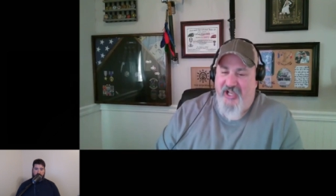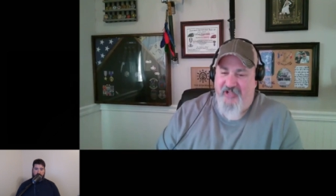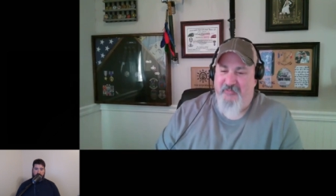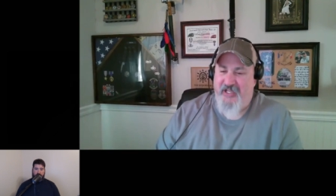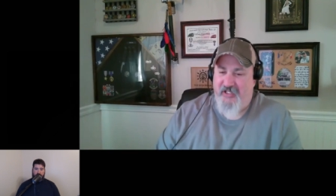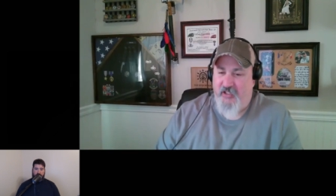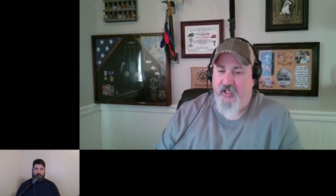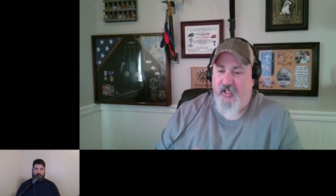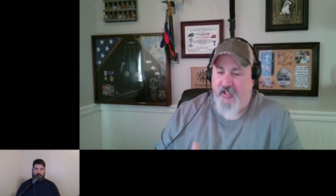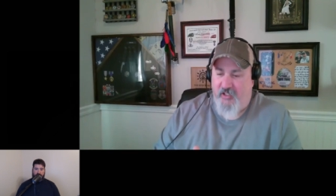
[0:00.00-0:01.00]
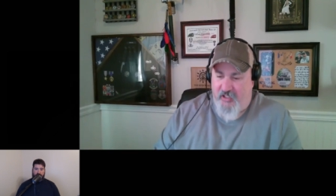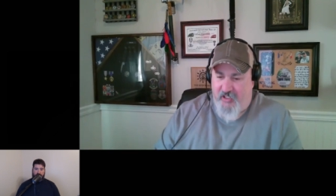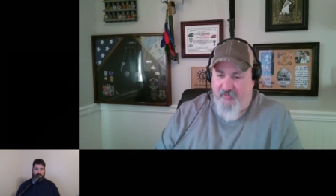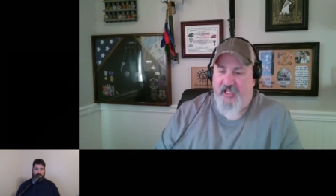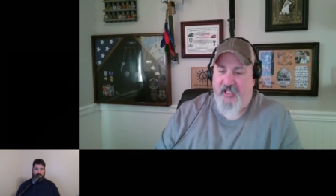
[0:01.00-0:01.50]
I made in
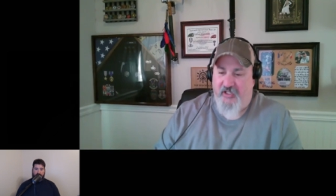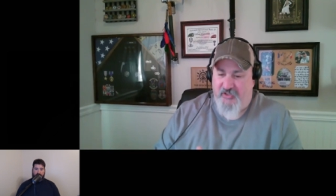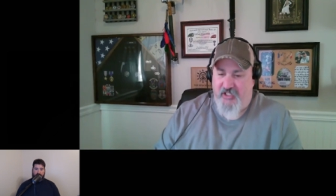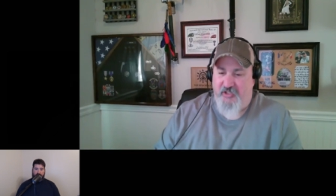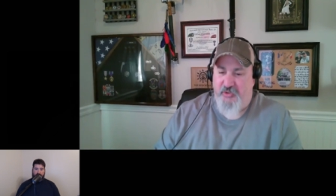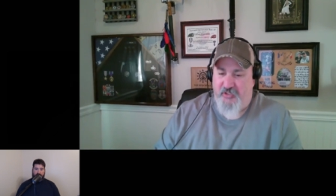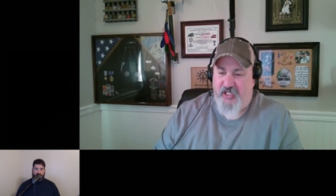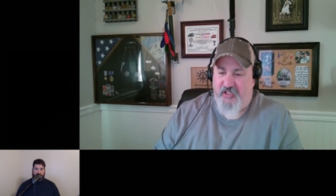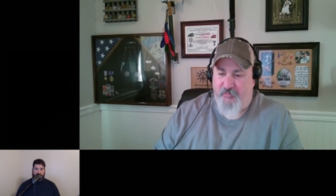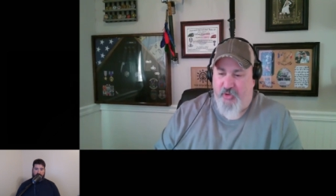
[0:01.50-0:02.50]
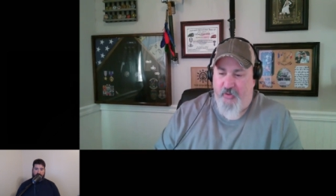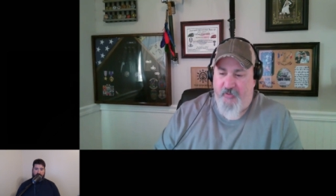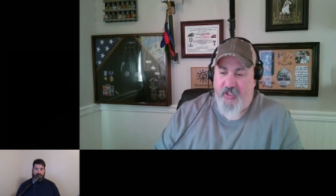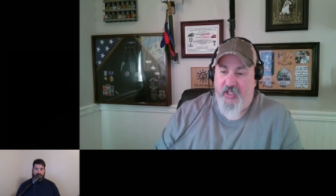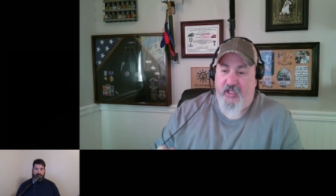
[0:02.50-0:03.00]
Afghanistan during that
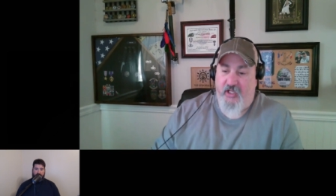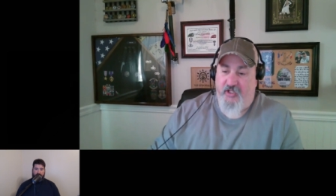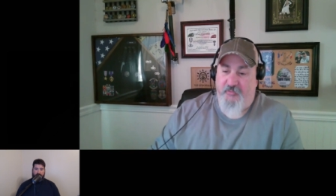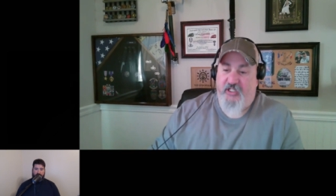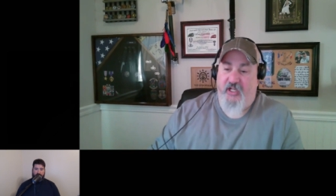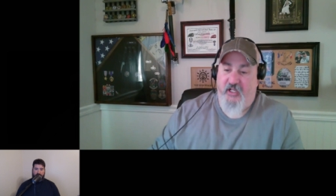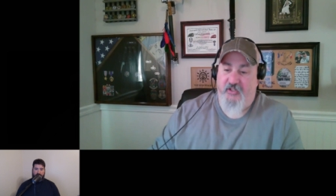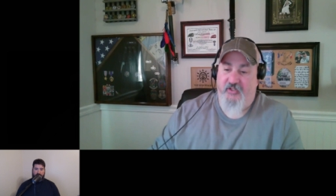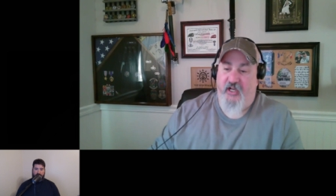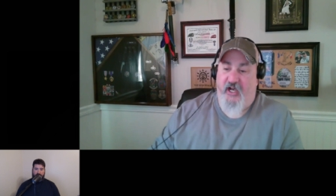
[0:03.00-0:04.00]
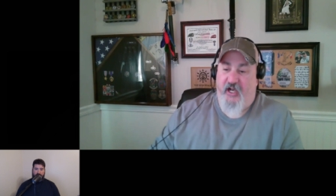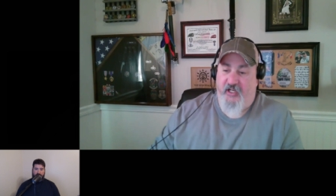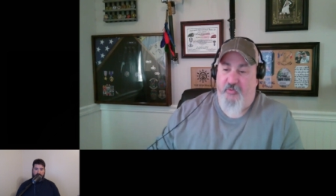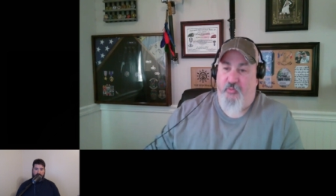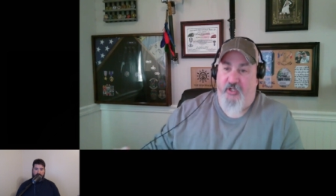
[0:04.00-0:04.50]
deployment is because I
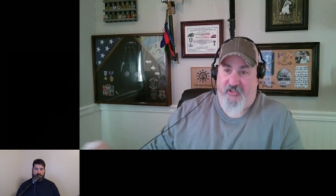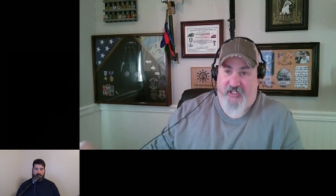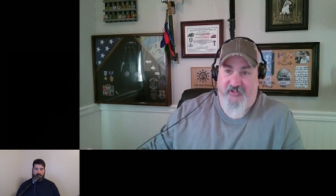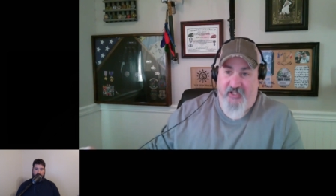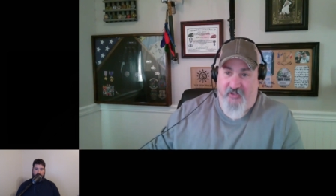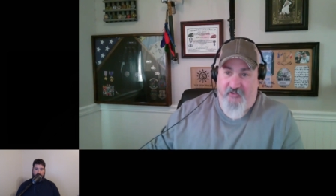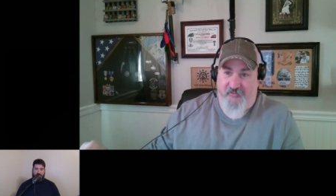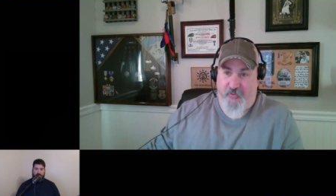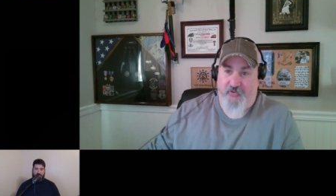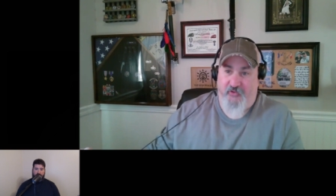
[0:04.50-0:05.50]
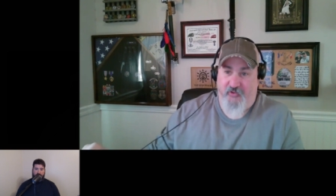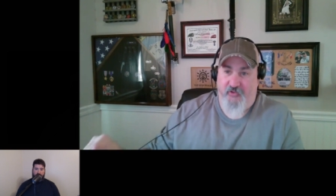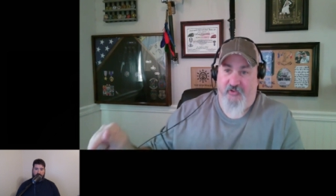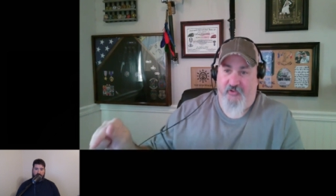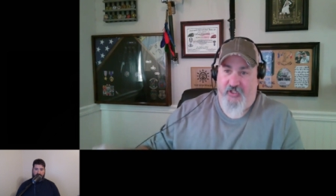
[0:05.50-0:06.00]
didn't want to let down the folks
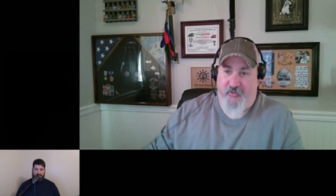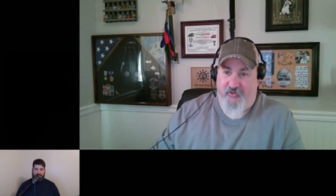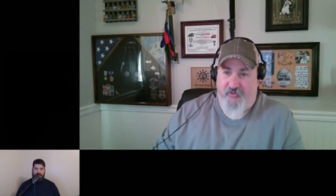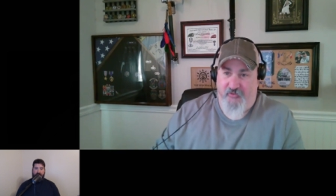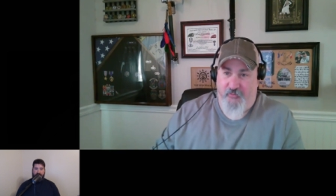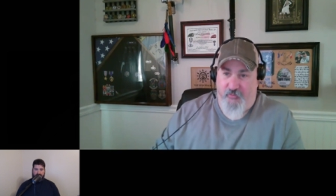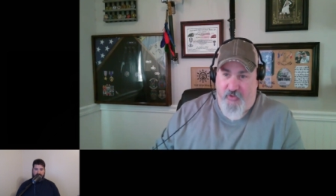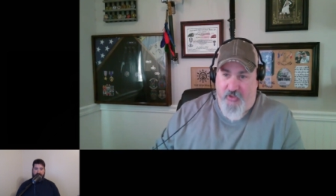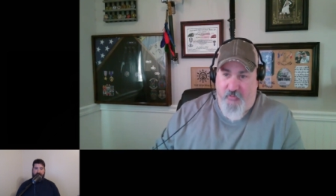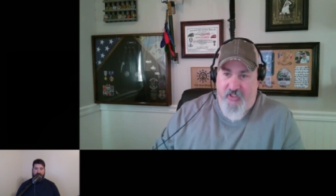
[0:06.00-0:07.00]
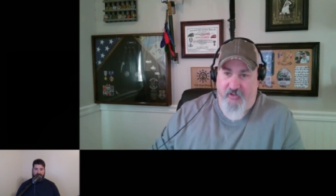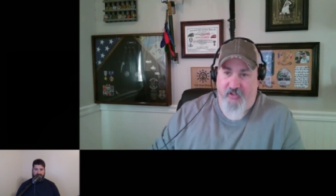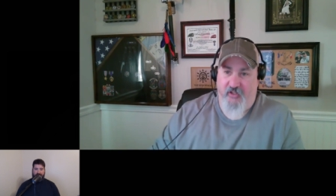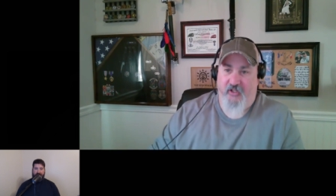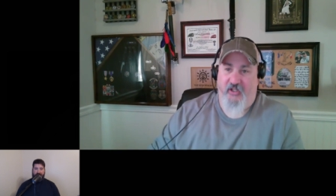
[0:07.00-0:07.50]
that I was working with,
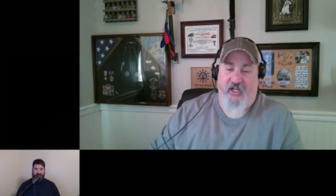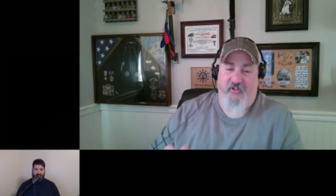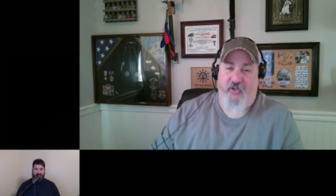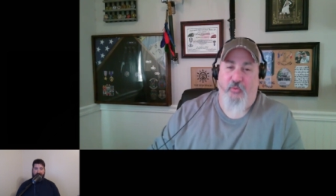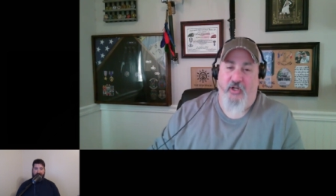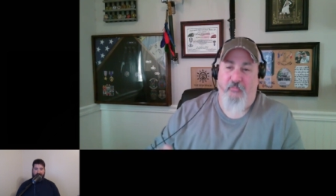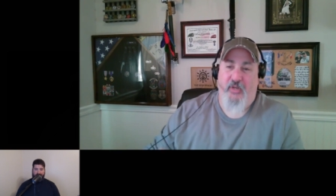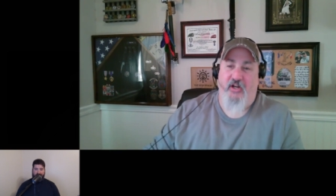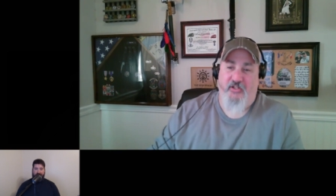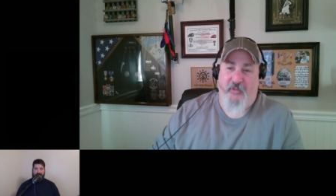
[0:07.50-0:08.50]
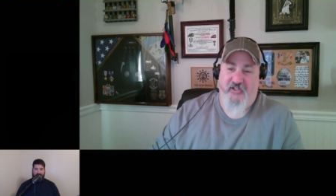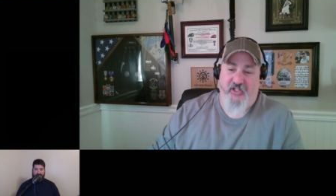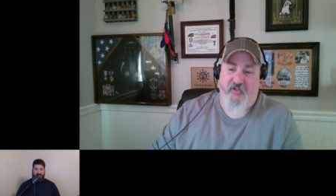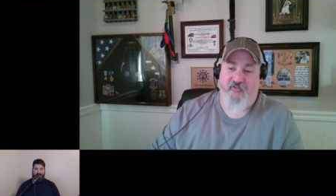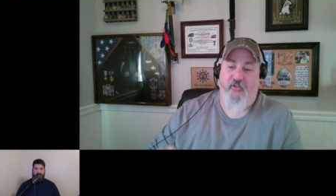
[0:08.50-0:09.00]
and I didn't want to embarrass
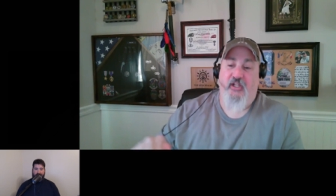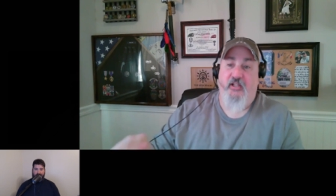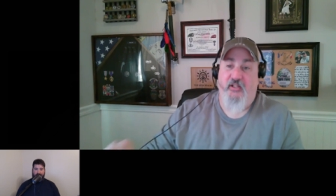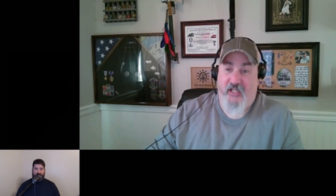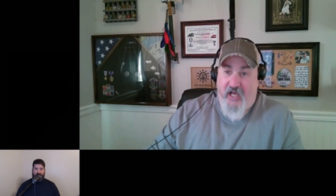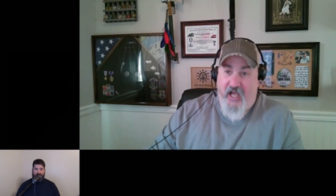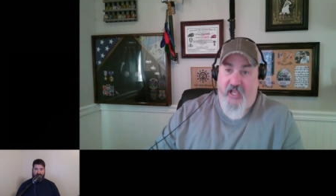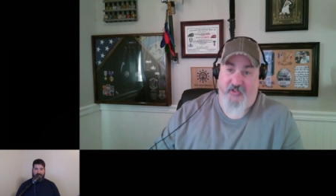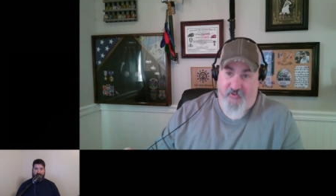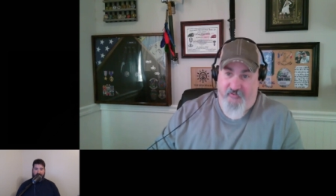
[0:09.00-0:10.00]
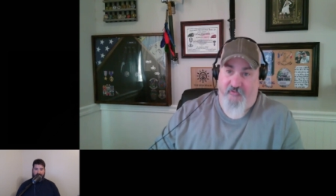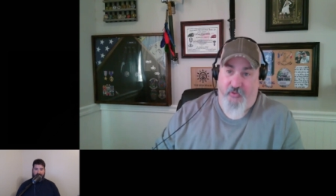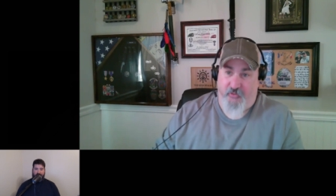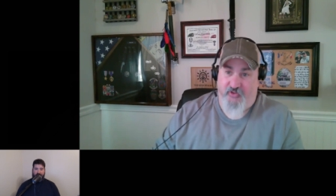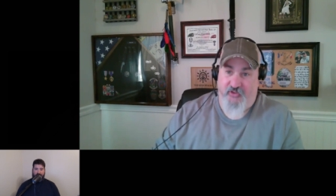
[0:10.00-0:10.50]
myself in the eyes of the
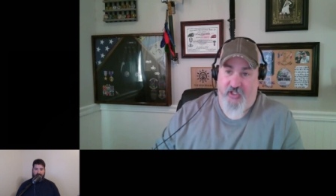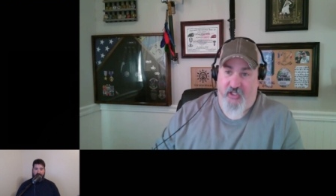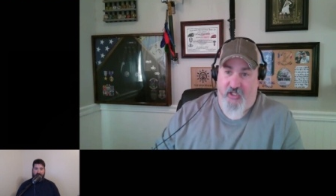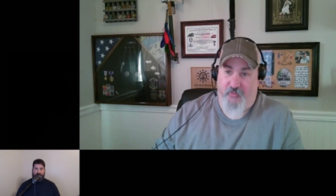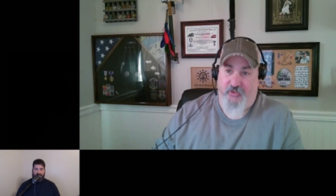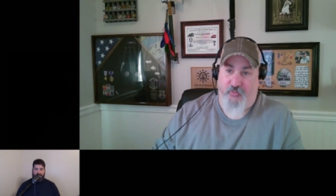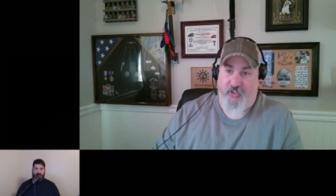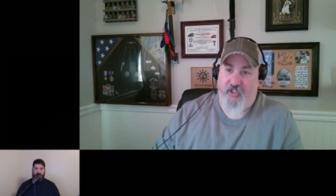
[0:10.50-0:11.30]
folks I was working.